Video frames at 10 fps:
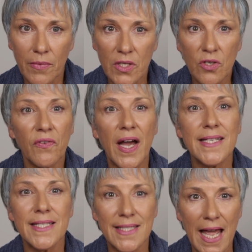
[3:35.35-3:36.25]
So if I
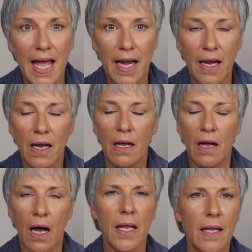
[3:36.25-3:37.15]
said,
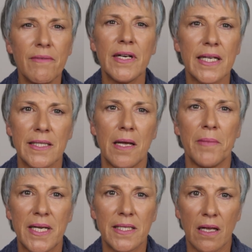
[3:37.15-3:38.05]
I love and accept
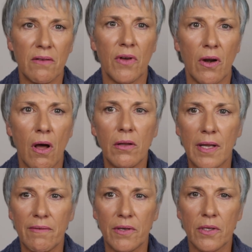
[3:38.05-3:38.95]
myself on all
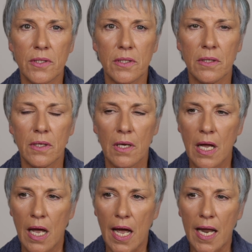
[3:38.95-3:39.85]
levels,
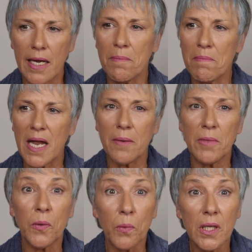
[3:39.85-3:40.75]
and it made
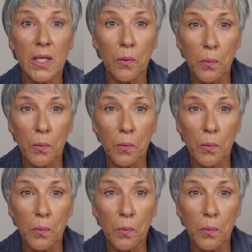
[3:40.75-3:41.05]
me really